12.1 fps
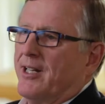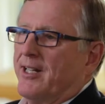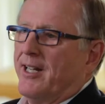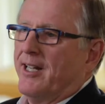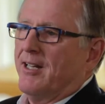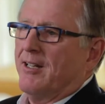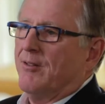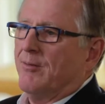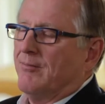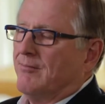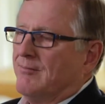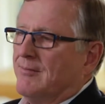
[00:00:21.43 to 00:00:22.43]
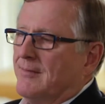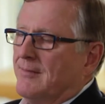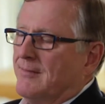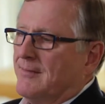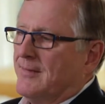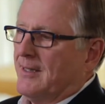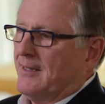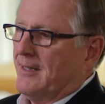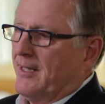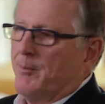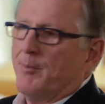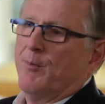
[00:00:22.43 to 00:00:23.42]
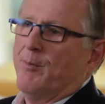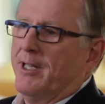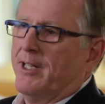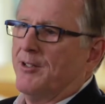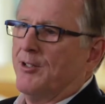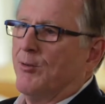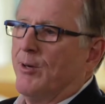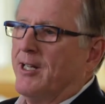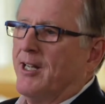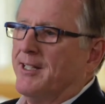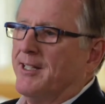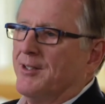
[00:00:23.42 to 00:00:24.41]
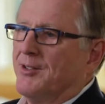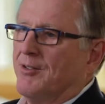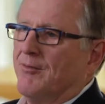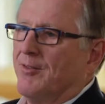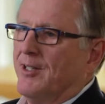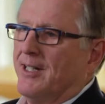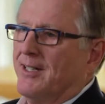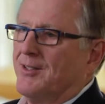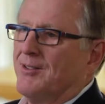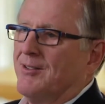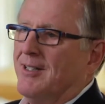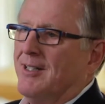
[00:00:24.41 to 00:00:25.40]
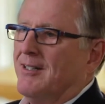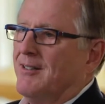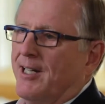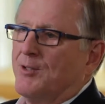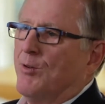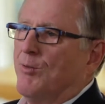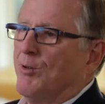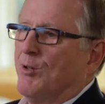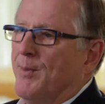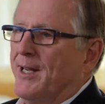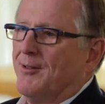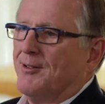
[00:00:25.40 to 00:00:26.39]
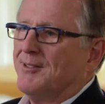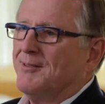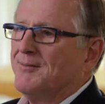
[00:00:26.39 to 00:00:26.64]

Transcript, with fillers: dedicated to implementing the great ideas in finance. That's what we're about.